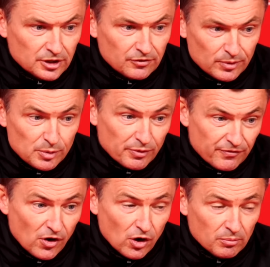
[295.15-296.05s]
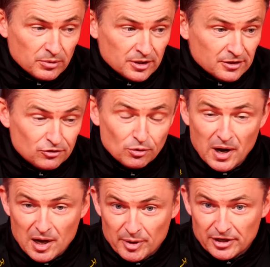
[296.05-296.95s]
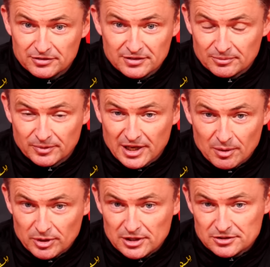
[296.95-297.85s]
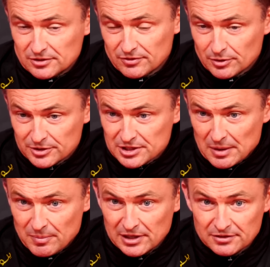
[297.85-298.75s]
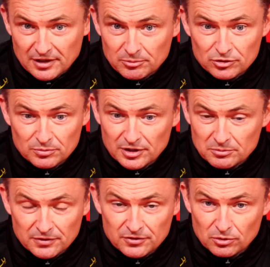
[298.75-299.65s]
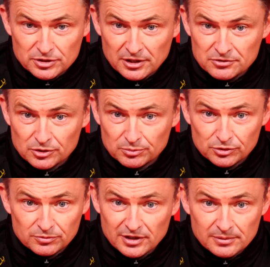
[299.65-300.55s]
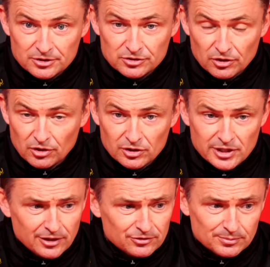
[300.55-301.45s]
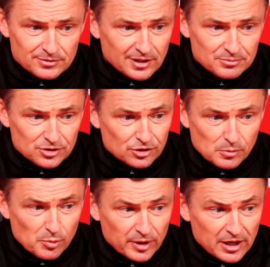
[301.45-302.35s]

if we perform to our best and we get beats. You've heard me say it many times. Sometimes you have to hold your hands up. Sometimes it's not your day. Sometimes you come up